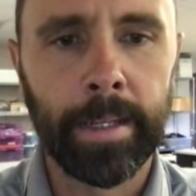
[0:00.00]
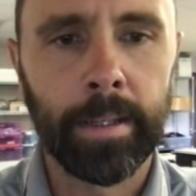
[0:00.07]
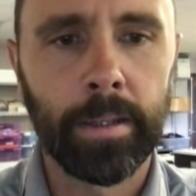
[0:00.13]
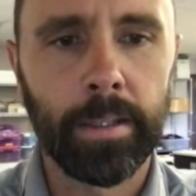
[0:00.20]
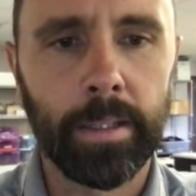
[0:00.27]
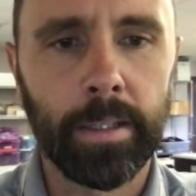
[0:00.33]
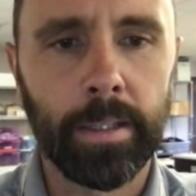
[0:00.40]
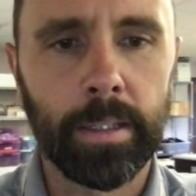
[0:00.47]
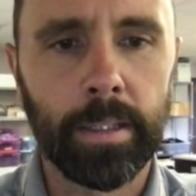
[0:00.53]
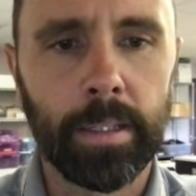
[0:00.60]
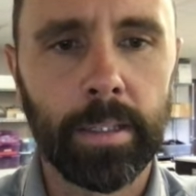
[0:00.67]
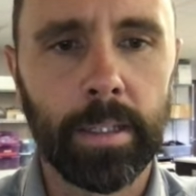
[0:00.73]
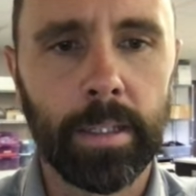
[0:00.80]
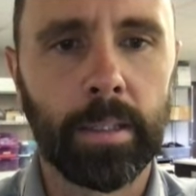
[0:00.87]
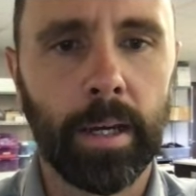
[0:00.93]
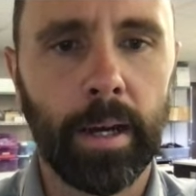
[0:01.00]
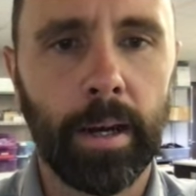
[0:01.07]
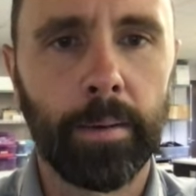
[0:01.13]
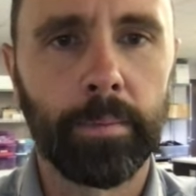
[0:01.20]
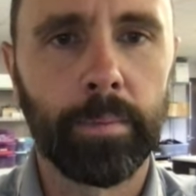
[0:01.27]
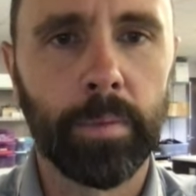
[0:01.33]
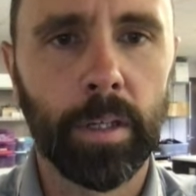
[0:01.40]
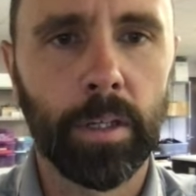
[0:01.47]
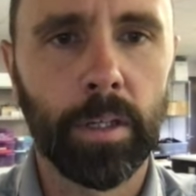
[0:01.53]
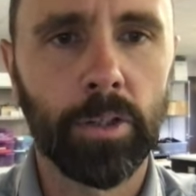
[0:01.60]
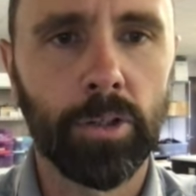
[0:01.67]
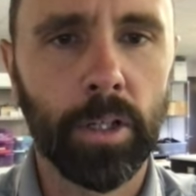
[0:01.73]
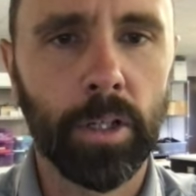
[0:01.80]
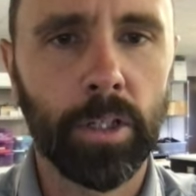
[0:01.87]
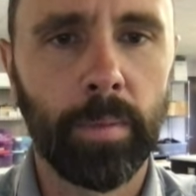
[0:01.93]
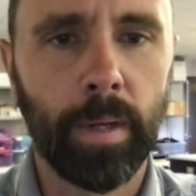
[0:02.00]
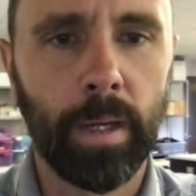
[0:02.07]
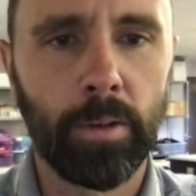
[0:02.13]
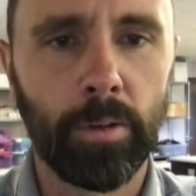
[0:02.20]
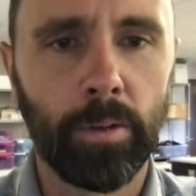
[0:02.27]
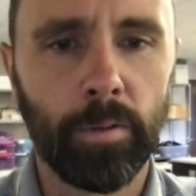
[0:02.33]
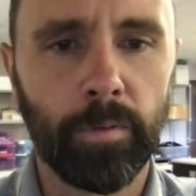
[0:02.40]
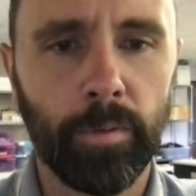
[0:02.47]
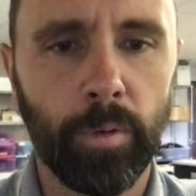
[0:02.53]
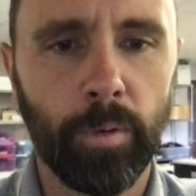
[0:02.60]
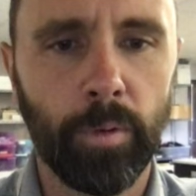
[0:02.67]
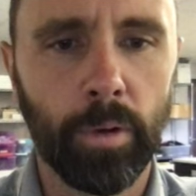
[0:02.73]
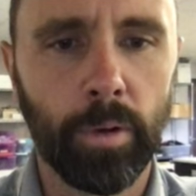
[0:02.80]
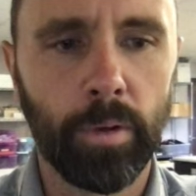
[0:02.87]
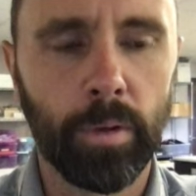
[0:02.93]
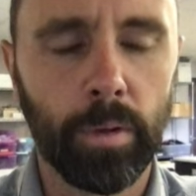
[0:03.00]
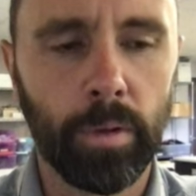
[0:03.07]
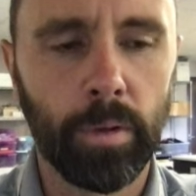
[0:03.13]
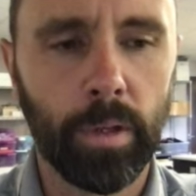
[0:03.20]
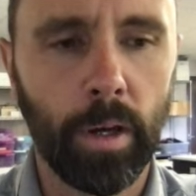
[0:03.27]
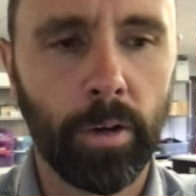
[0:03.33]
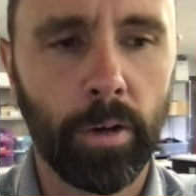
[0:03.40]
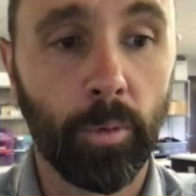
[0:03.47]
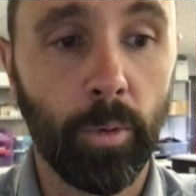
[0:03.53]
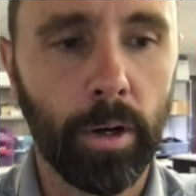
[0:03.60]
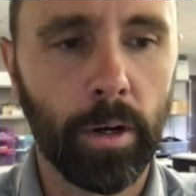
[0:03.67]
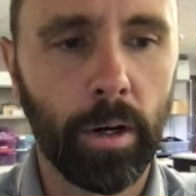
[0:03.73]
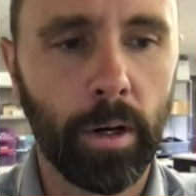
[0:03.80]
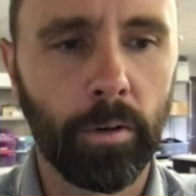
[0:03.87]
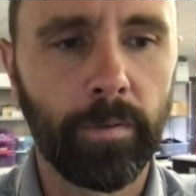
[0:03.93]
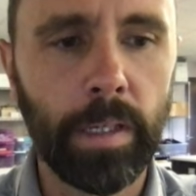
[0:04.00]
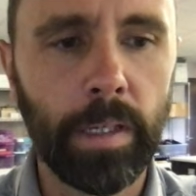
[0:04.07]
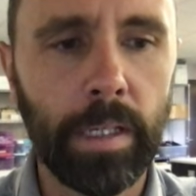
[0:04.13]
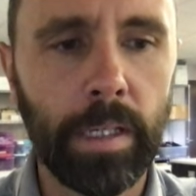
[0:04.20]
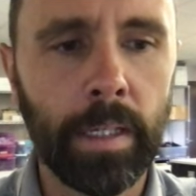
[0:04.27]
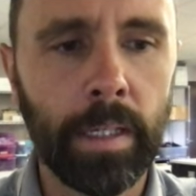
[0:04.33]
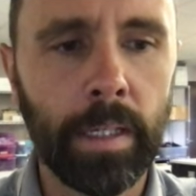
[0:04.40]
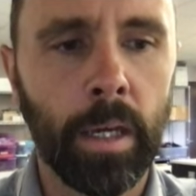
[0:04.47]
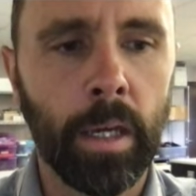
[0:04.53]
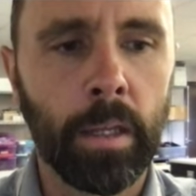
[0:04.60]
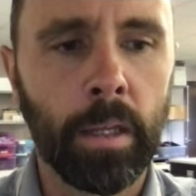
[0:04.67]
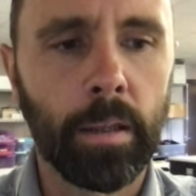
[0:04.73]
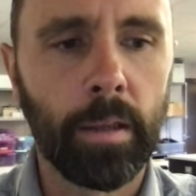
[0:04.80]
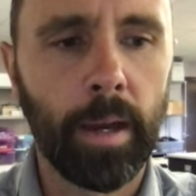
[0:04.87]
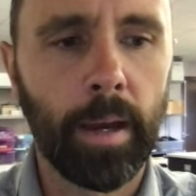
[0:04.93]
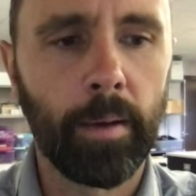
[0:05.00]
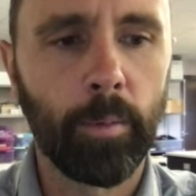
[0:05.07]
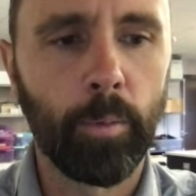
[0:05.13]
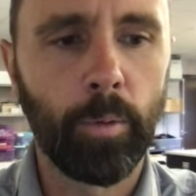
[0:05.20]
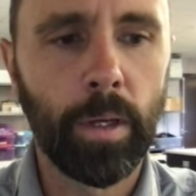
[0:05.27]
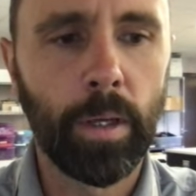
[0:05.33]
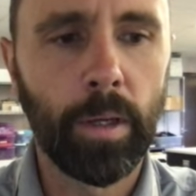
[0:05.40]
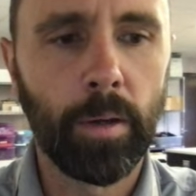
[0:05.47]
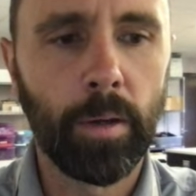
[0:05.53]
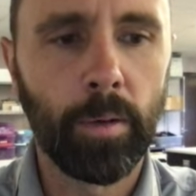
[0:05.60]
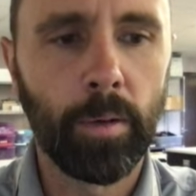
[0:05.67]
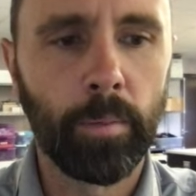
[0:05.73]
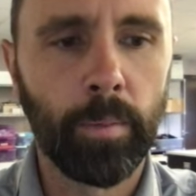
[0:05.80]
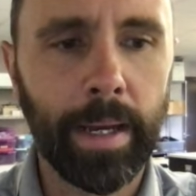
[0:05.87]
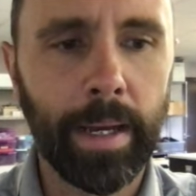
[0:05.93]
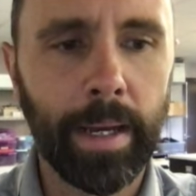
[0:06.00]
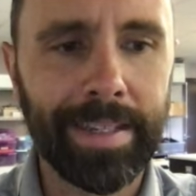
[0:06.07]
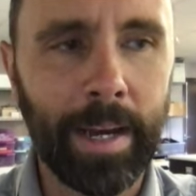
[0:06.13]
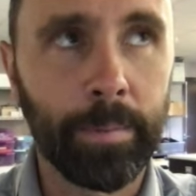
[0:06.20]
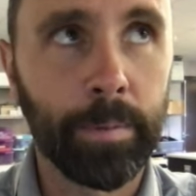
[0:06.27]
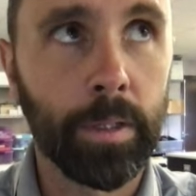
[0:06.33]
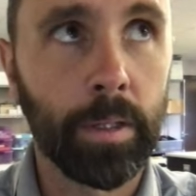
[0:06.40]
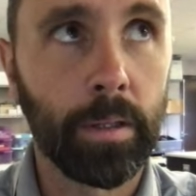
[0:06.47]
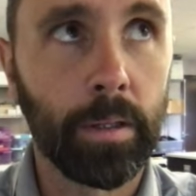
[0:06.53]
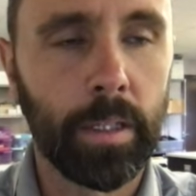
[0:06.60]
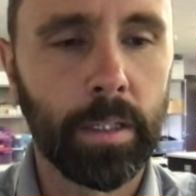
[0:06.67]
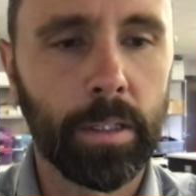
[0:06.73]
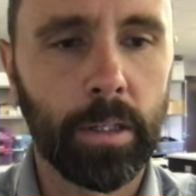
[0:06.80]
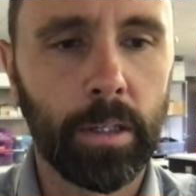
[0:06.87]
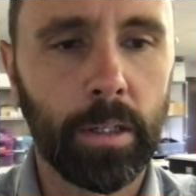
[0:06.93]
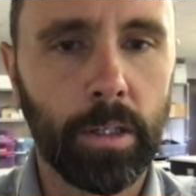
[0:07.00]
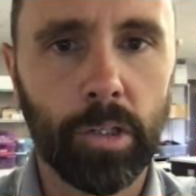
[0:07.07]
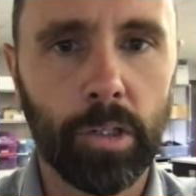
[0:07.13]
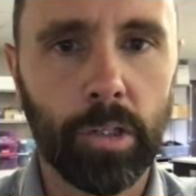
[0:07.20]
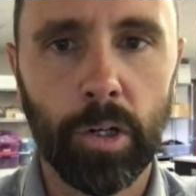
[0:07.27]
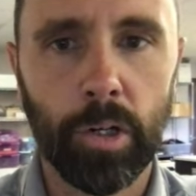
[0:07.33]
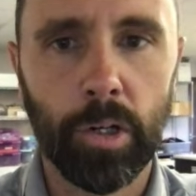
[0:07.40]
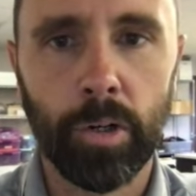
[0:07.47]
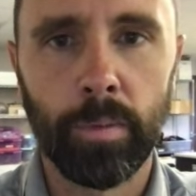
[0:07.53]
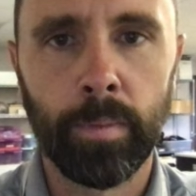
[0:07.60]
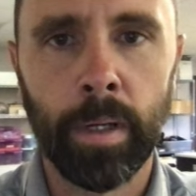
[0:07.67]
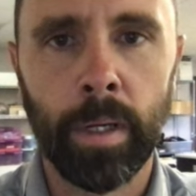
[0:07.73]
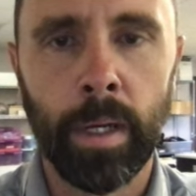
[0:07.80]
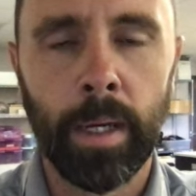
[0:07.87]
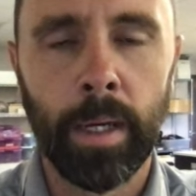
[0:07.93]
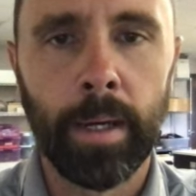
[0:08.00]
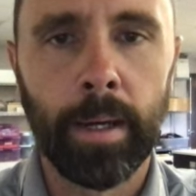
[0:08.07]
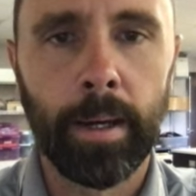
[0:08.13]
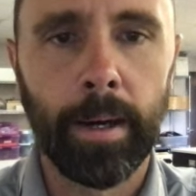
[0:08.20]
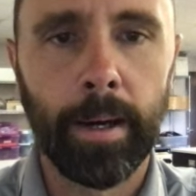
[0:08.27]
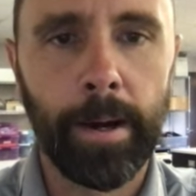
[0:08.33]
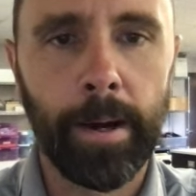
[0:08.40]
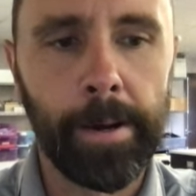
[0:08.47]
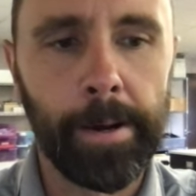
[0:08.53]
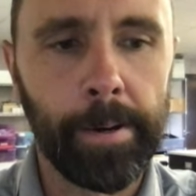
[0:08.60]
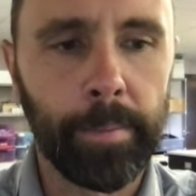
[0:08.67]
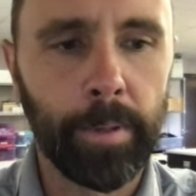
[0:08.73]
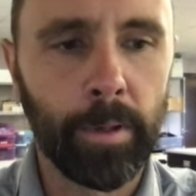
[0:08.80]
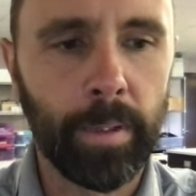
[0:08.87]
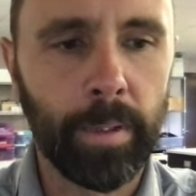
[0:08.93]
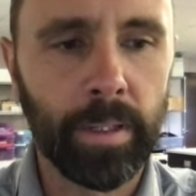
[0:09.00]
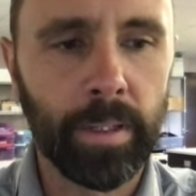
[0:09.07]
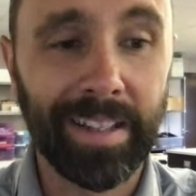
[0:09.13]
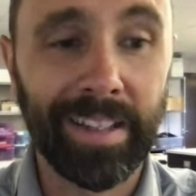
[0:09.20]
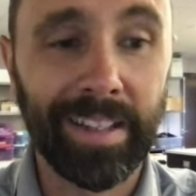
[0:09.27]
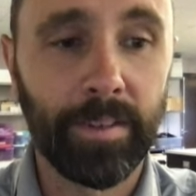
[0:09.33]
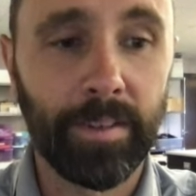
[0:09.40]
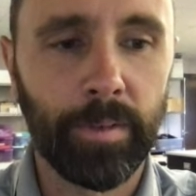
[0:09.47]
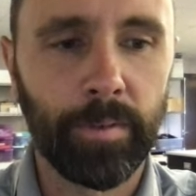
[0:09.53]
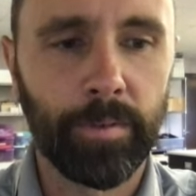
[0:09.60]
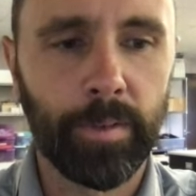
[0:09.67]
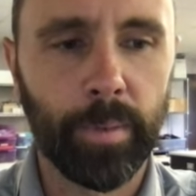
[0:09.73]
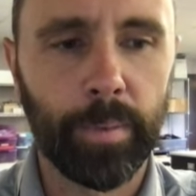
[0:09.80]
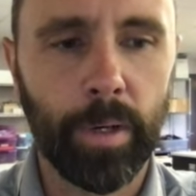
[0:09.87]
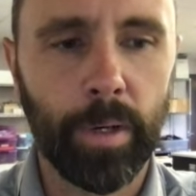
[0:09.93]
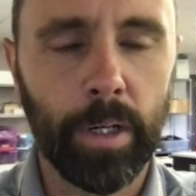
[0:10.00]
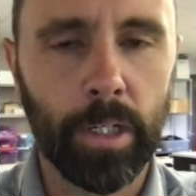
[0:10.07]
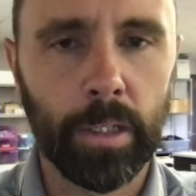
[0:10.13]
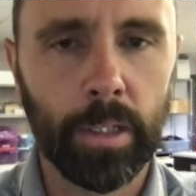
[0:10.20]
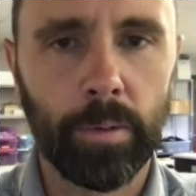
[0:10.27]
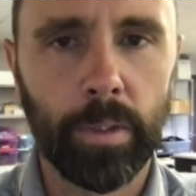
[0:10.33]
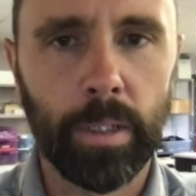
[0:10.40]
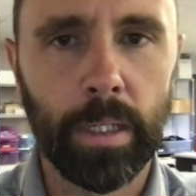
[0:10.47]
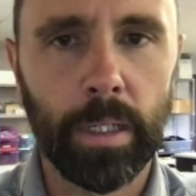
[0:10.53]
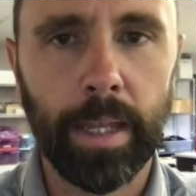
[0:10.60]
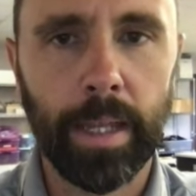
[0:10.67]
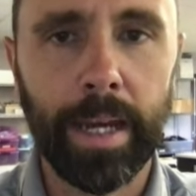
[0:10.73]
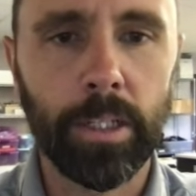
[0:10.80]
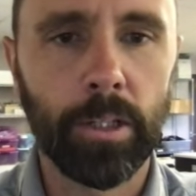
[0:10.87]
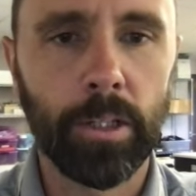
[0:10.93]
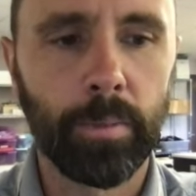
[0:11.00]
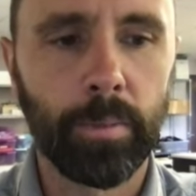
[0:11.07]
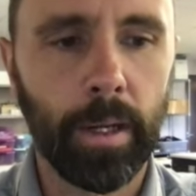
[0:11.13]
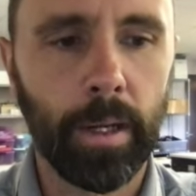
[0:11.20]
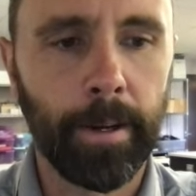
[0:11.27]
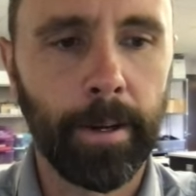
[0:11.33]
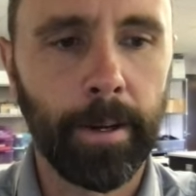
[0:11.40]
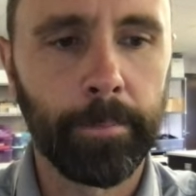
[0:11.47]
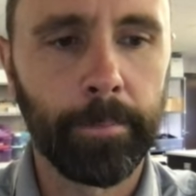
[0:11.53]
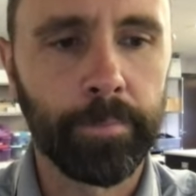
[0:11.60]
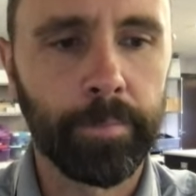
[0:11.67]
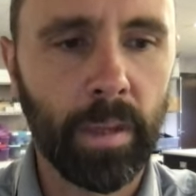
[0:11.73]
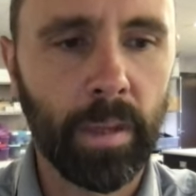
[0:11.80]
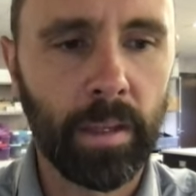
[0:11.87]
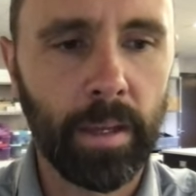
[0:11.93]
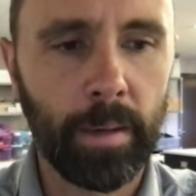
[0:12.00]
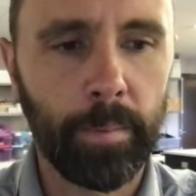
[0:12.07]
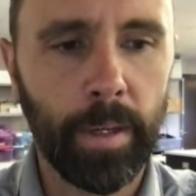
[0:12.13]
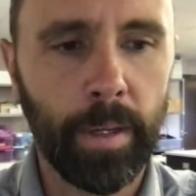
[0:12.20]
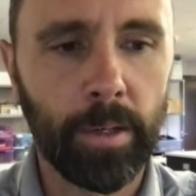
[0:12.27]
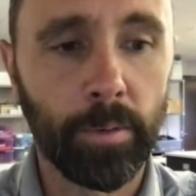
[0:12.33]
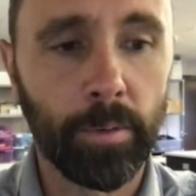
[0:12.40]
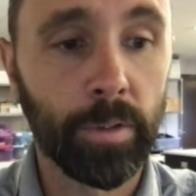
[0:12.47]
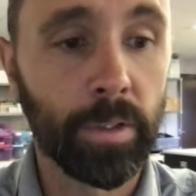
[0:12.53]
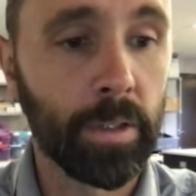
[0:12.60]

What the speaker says: This is the construction manual for the underwater ROV that we might adapt this term. It'll be slightly different from the project that we did last year, but that manual still